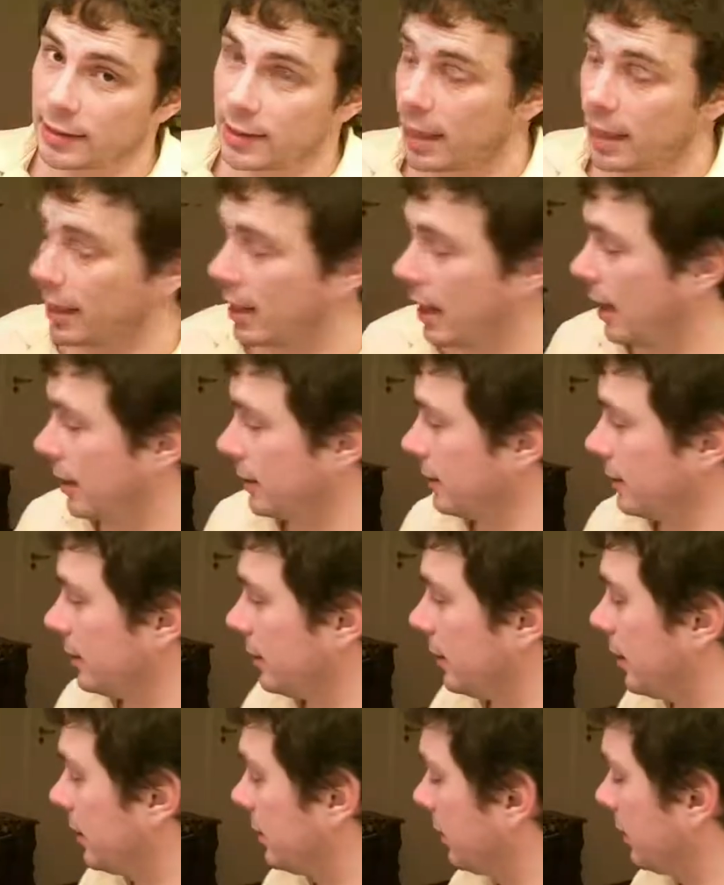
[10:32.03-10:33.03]
enhance
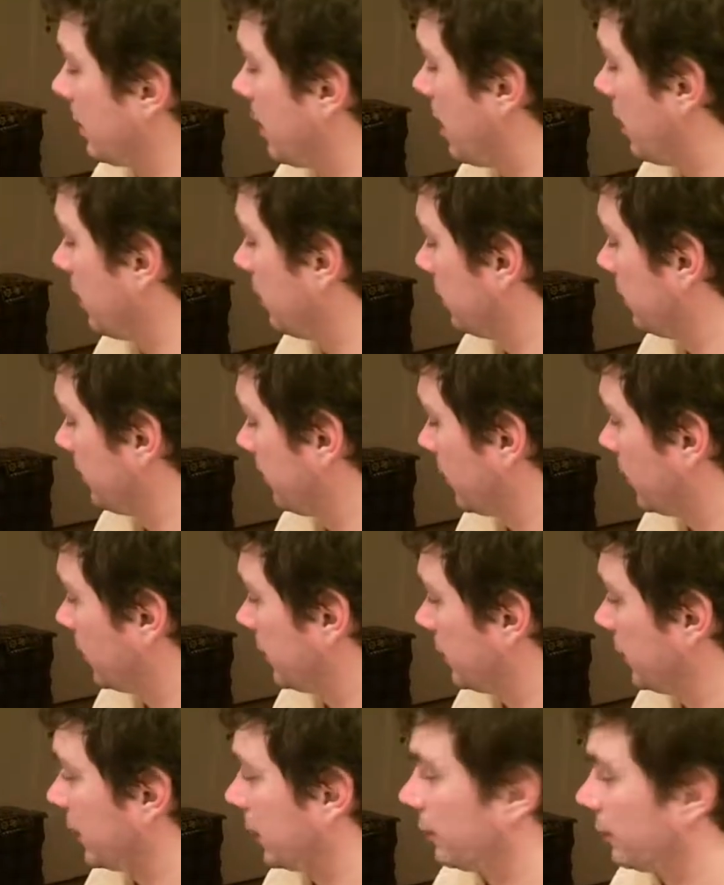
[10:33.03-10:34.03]
another card,
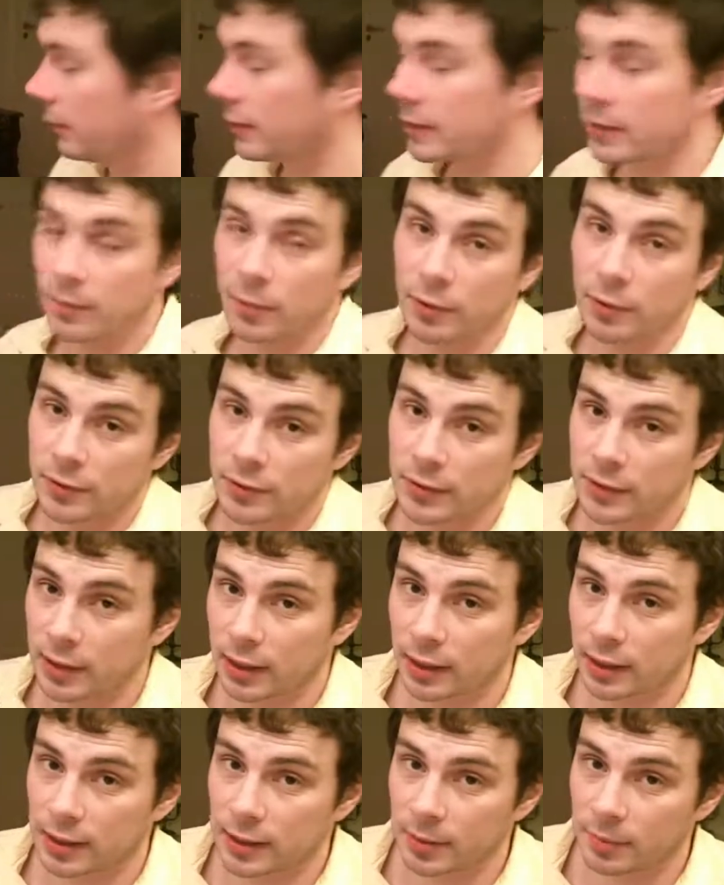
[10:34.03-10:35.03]
because they're giving the most
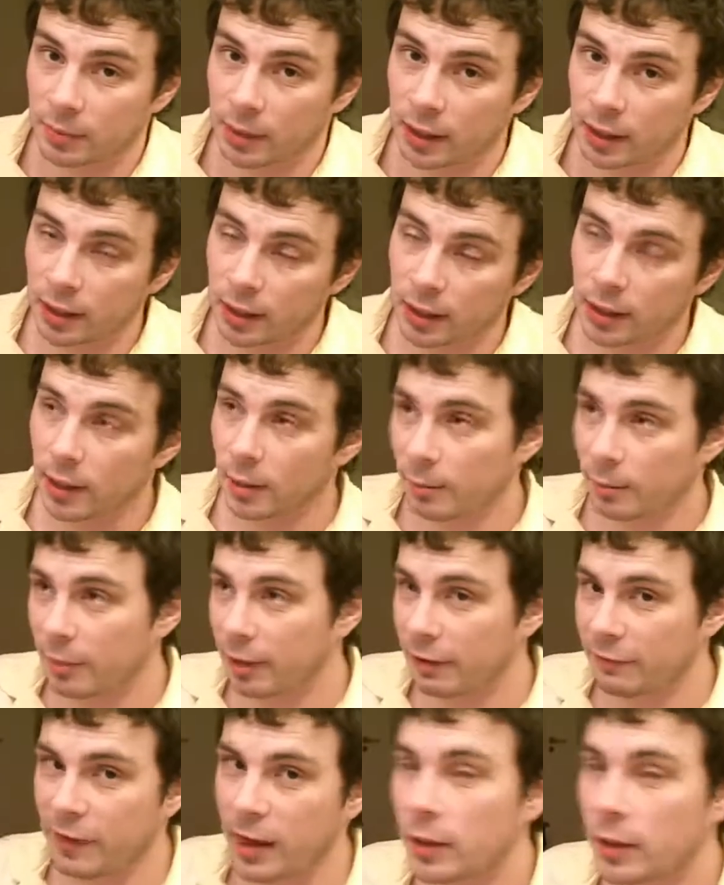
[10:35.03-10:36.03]
XP
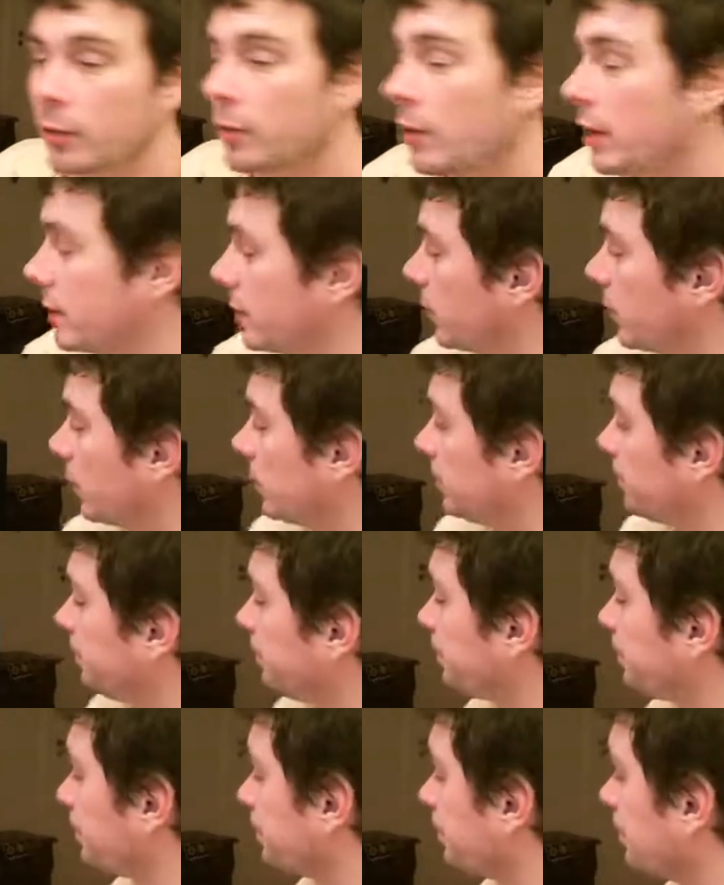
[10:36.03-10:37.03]
by value ratio.
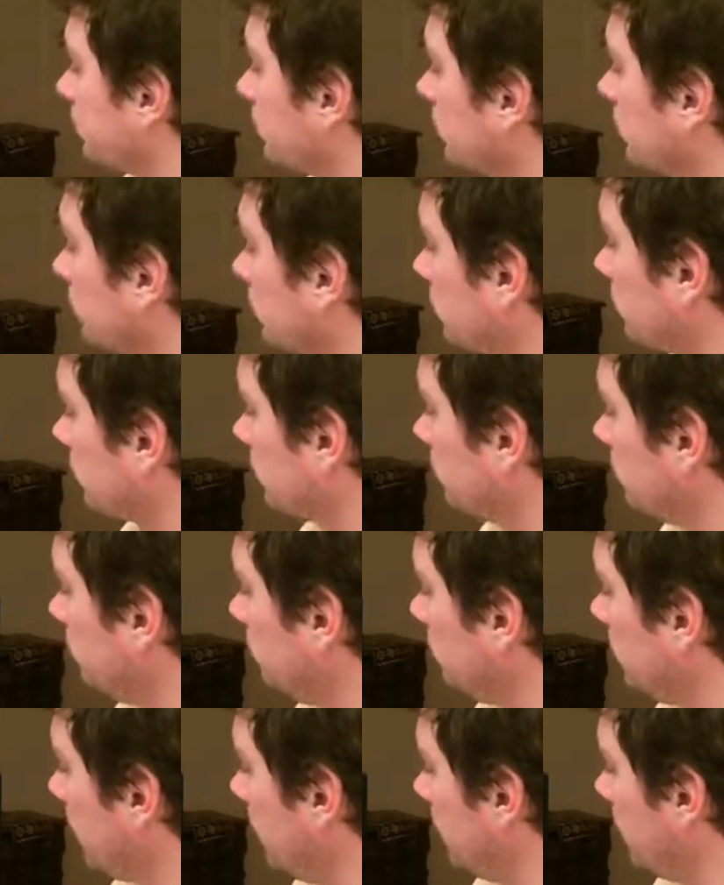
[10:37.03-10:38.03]

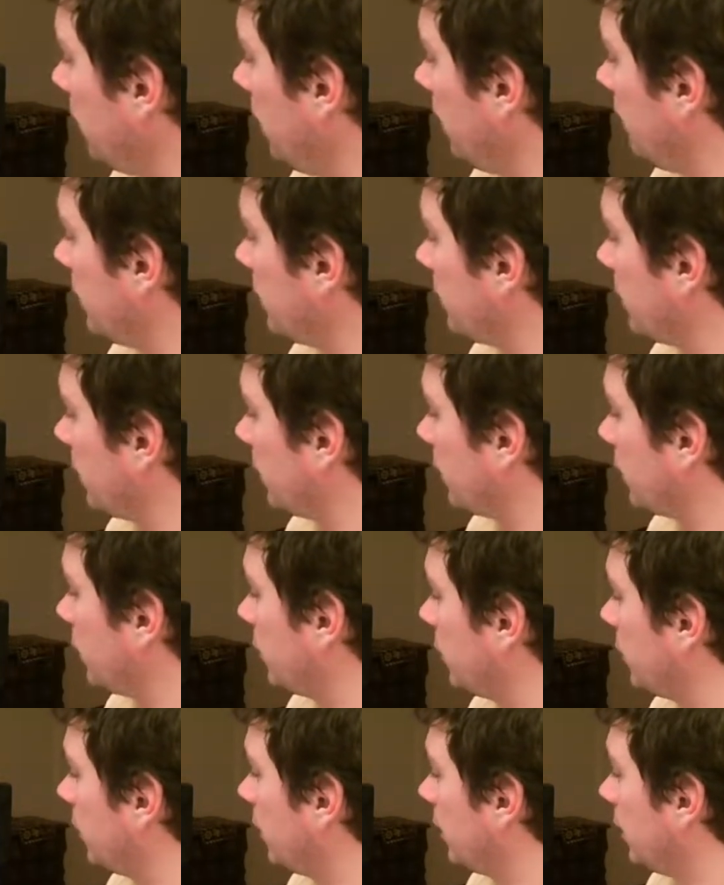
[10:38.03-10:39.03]
So level
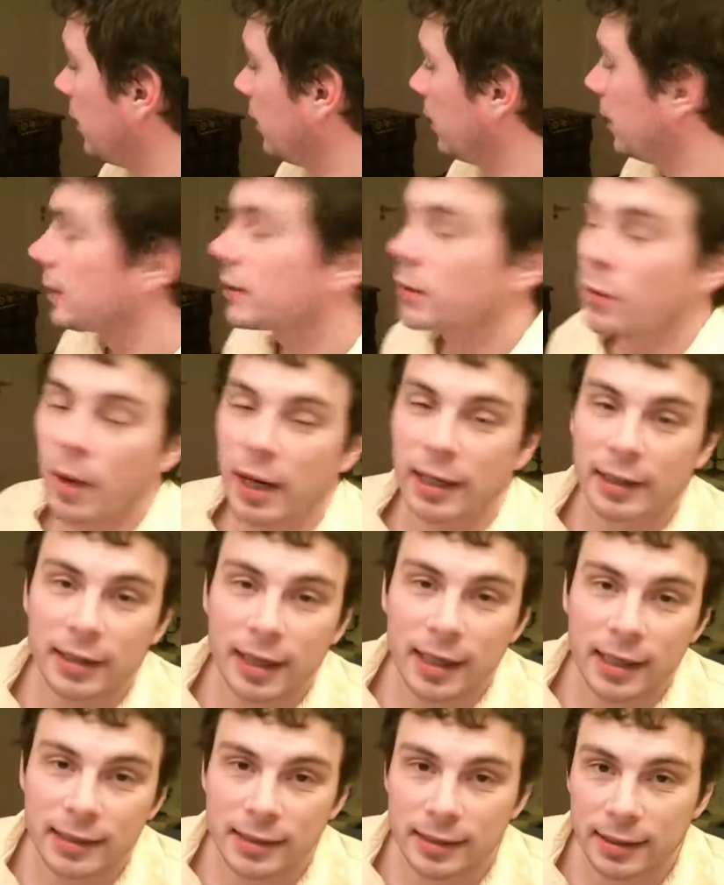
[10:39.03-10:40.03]
22, that's quite
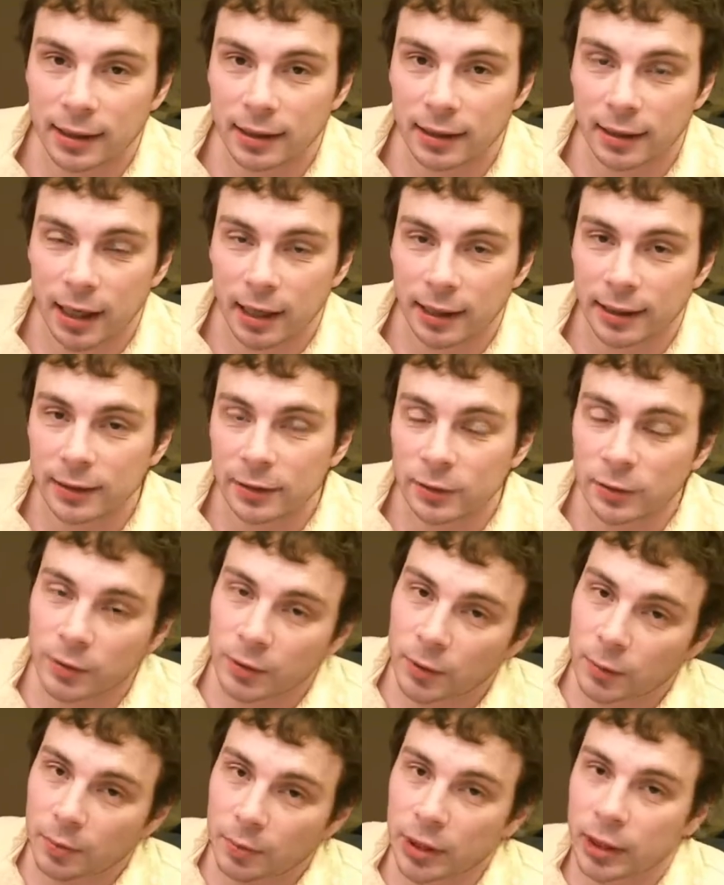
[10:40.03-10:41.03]
nice. I need to
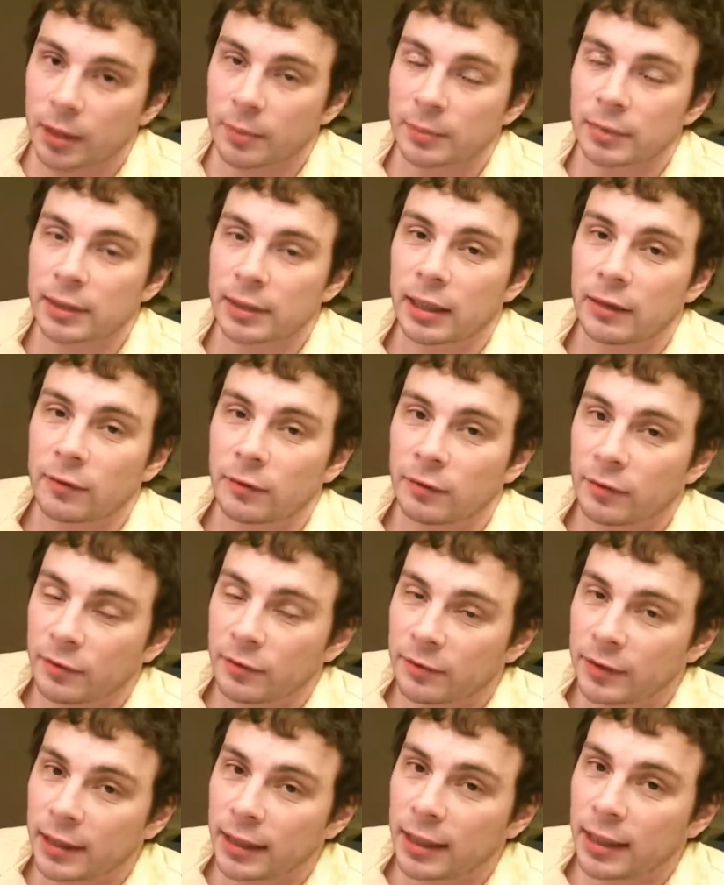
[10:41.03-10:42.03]
bring him to level
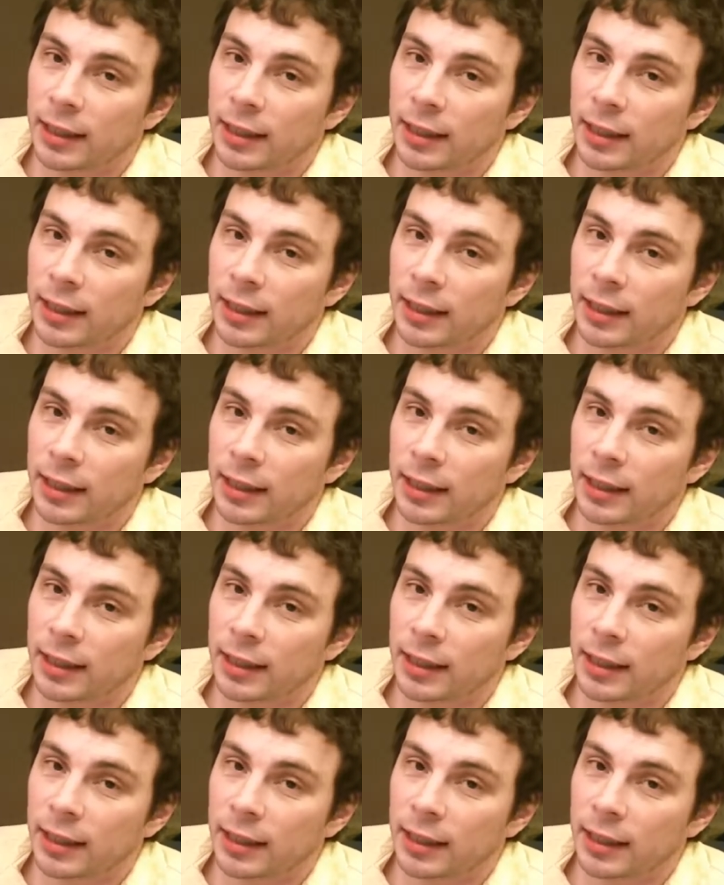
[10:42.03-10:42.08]
50.